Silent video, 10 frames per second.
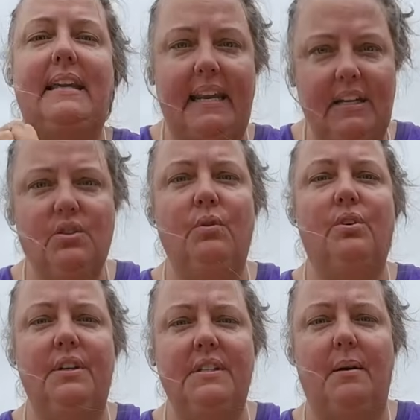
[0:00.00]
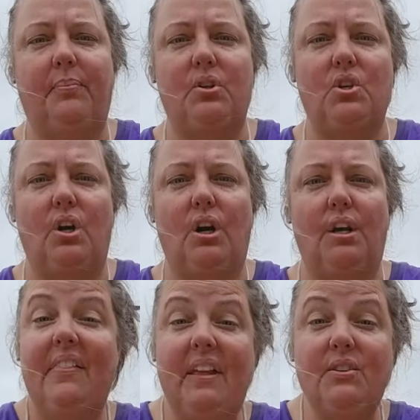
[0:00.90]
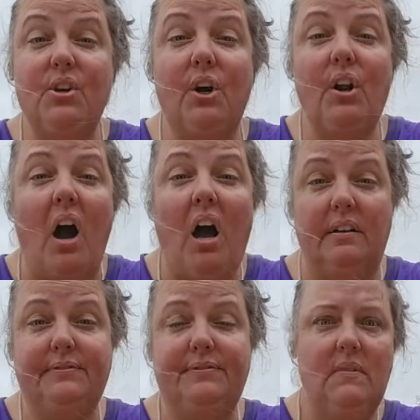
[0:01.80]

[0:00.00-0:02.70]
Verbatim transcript: get it to a good temperature, and then turn off.